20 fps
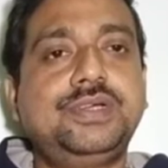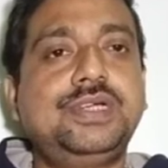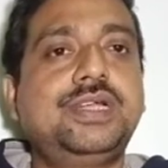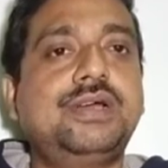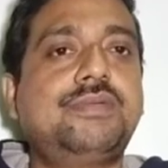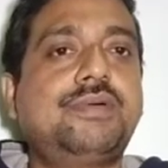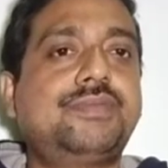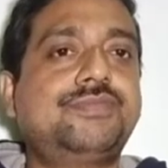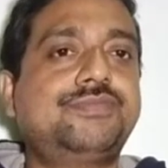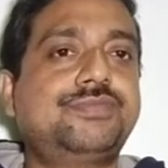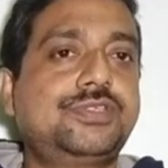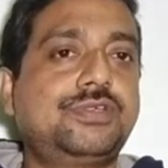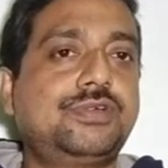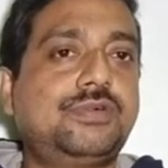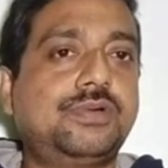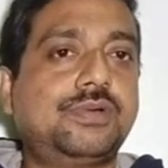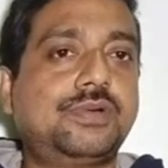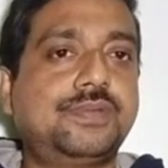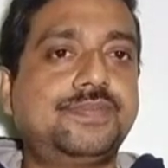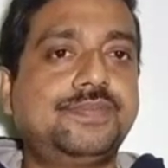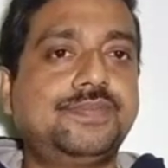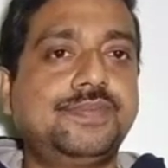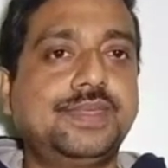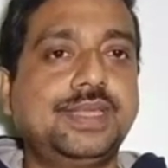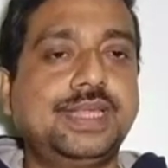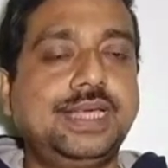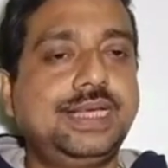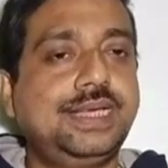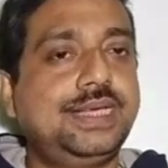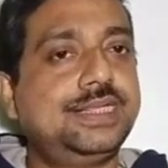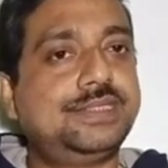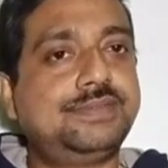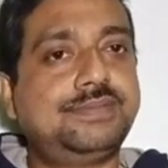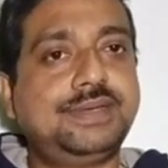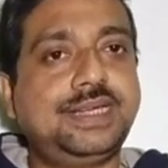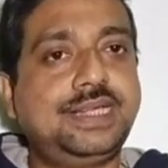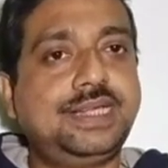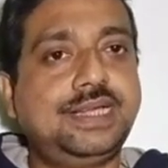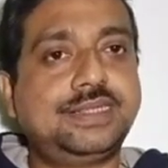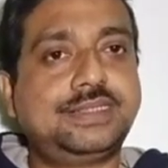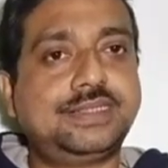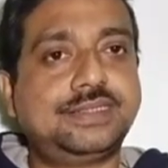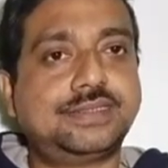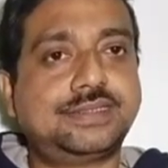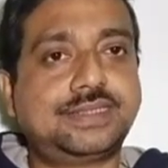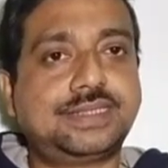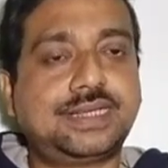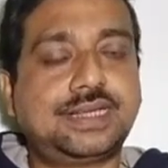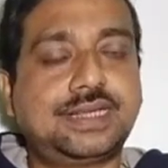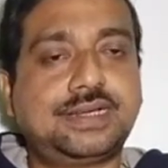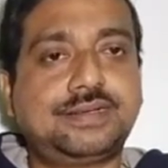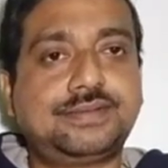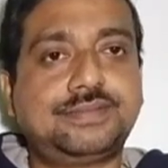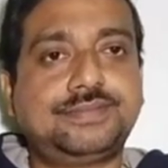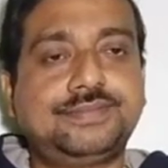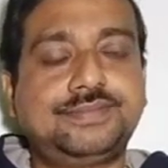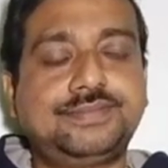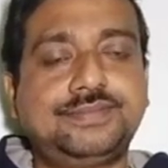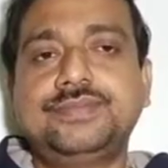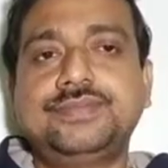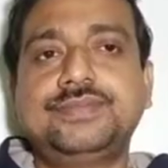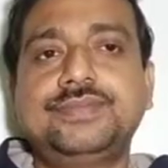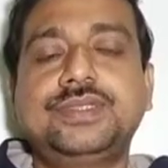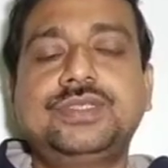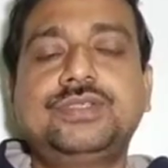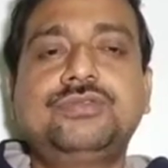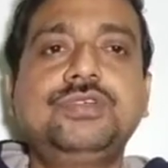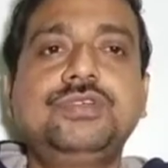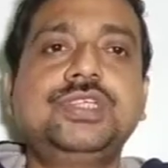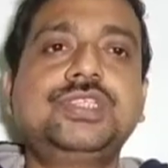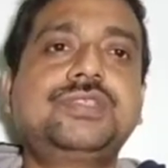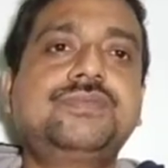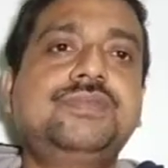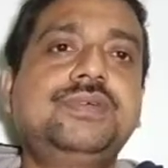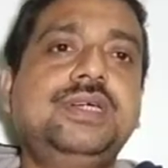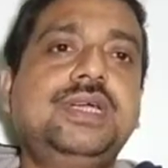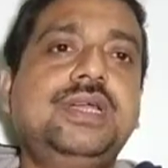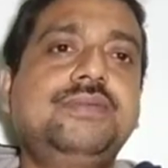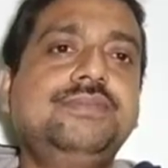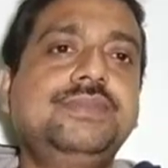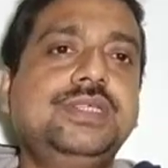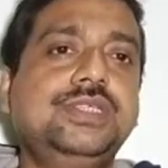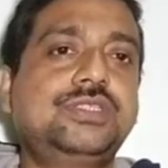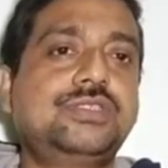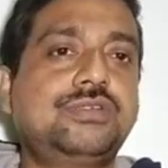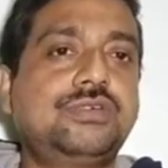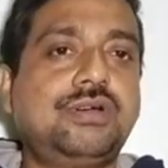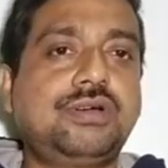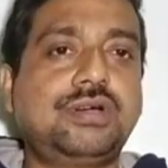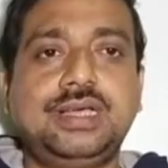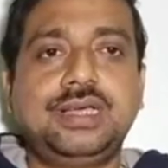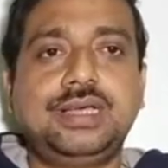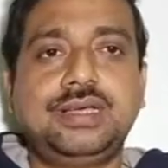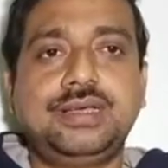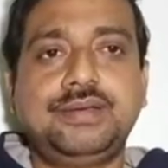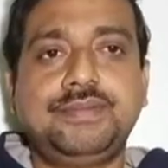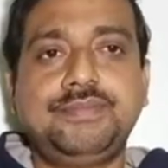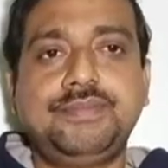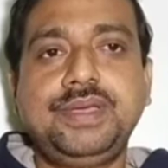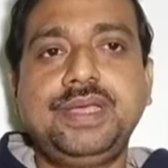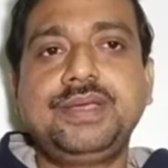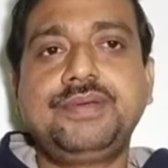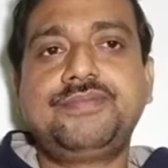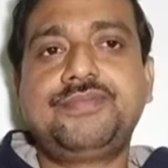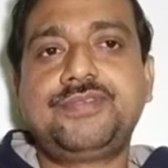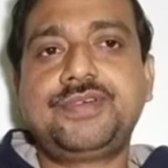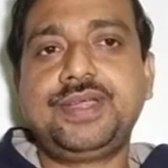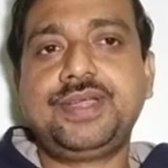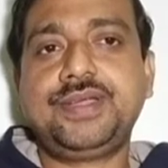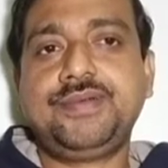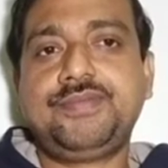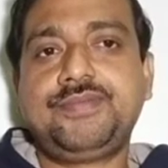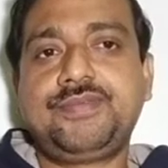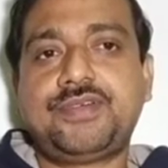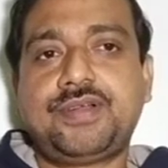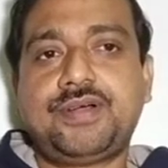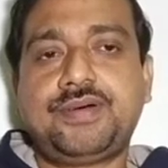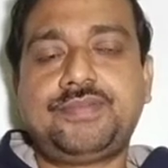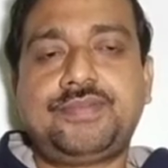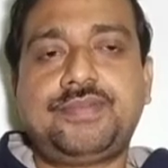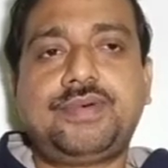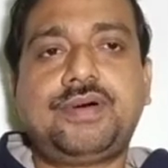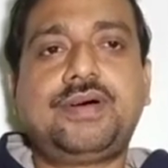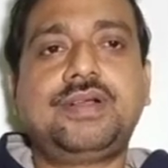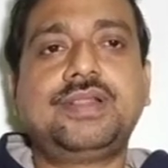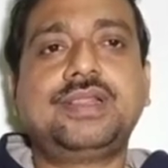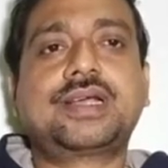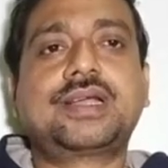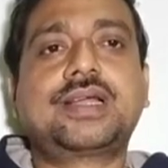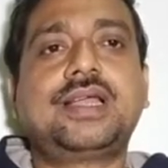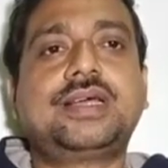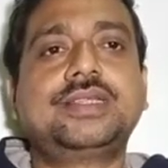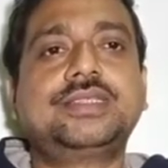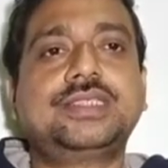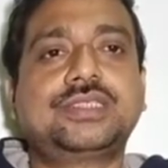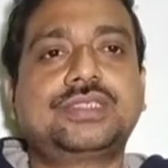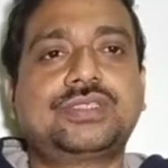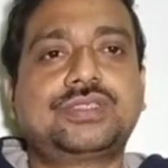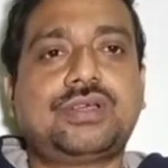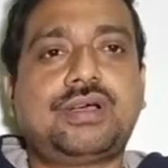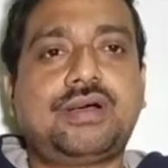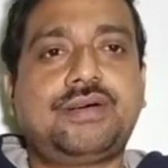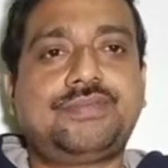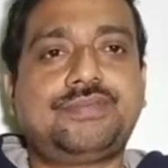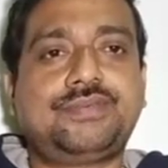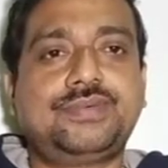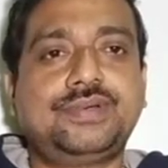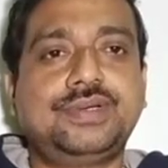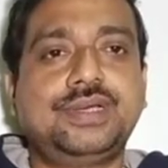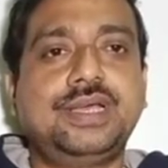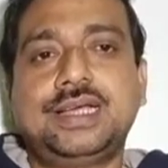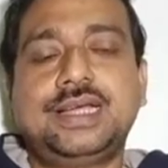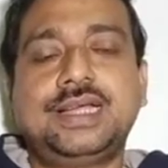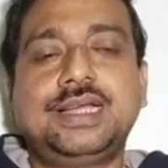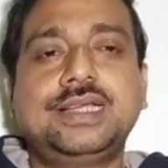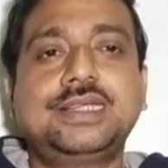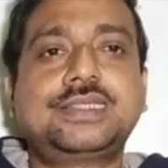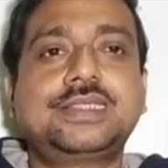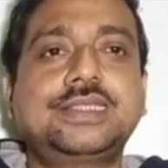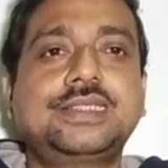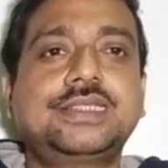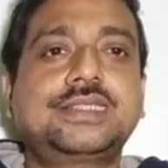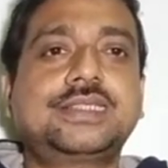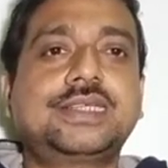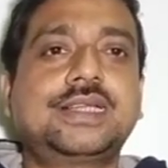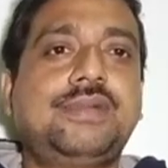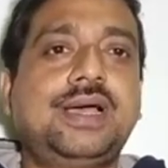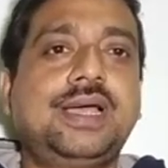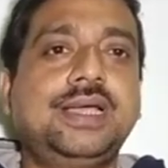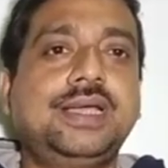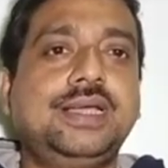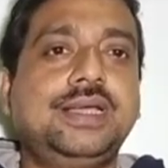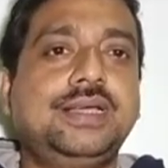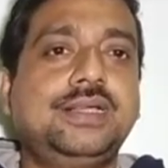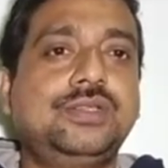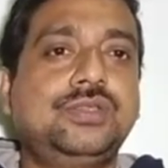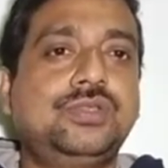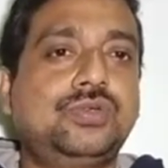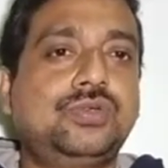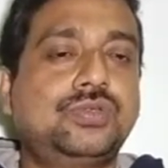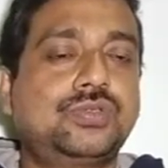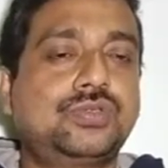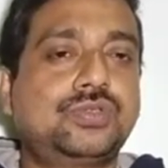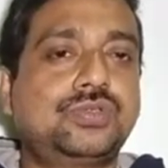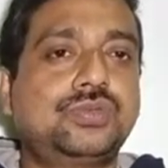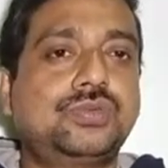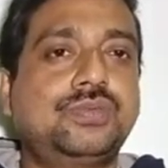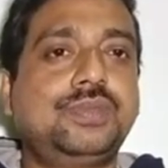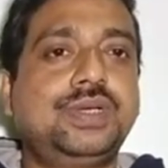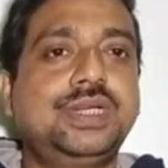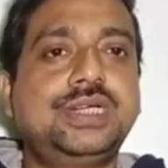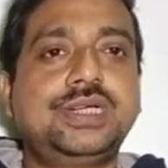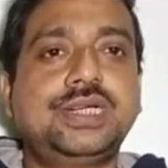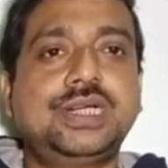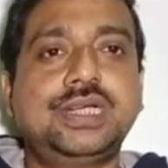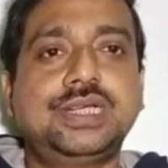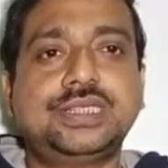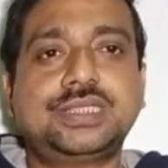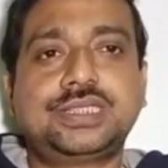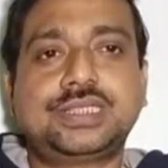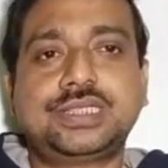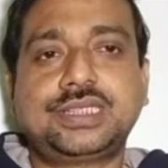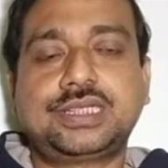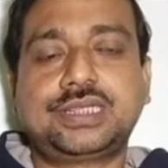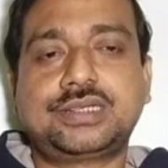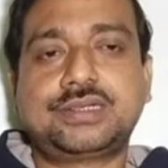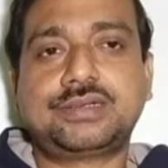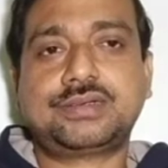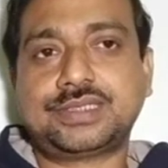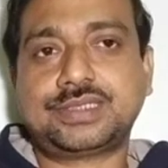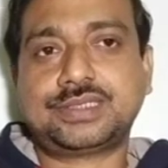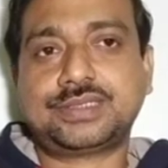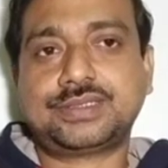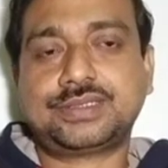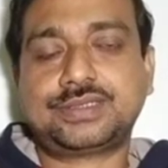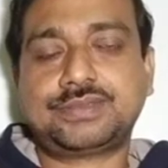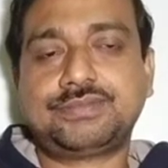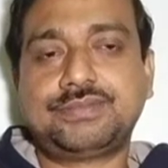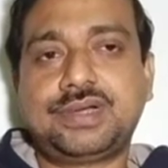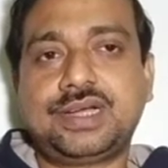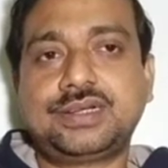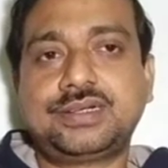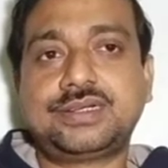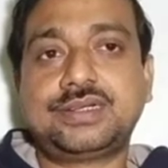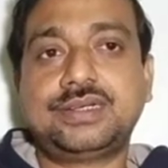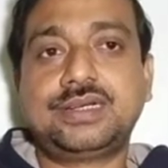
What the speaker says: freedom of soul is very essential. Truest freedom is not being free from all the clutches of restriction by those materialistic essences, but